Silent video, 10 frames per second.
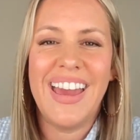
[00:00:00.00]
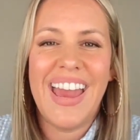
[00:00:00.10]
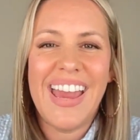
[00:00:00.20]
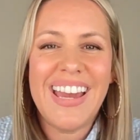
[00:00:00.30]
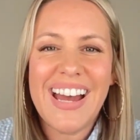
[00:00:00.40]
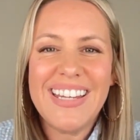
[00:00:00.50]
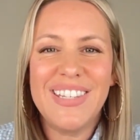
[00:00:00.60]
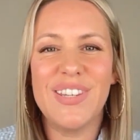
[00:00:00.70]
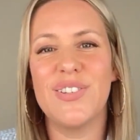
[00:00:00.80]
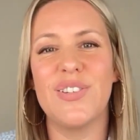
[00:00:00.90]
Hey
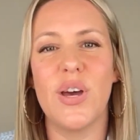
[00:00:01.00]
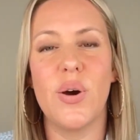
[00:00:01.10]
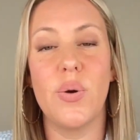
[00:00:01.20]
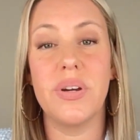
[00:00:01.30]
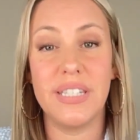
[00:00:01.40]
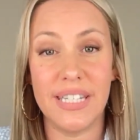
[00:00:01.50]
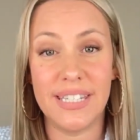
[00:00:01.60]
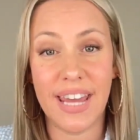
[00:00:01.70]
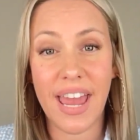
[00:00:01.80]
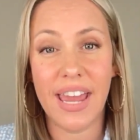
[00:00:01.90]
guys, so
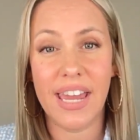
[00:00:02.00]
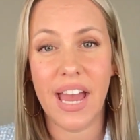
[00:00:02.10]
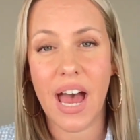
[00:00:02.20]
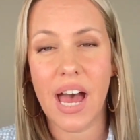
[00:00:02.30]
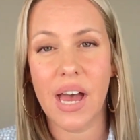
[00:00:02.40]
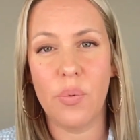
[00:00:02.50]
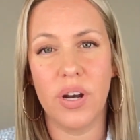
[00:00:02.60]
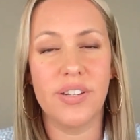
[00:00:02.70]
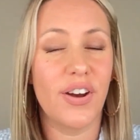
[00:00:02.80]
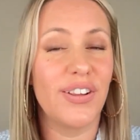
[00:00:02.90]
today I
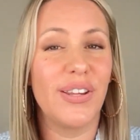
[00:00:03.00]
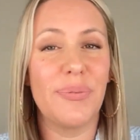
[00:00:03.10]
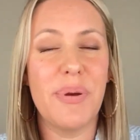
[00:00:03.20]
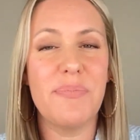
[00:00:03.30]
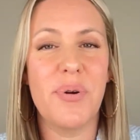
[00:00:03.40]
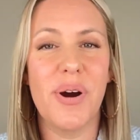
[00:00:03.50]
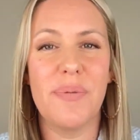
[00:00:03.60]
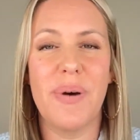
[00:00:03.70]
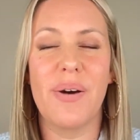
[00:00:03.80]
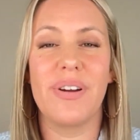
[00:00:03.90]
want to talk a little bit more
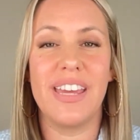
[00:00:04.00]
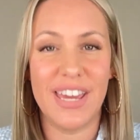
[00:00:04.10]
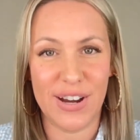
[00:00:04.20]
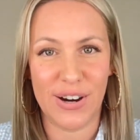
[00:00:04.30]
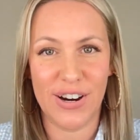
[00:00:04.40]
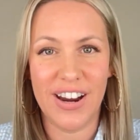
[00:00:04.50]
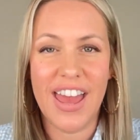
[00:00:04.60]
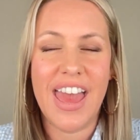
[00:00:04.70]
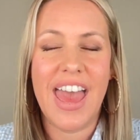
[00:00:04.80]
about gear,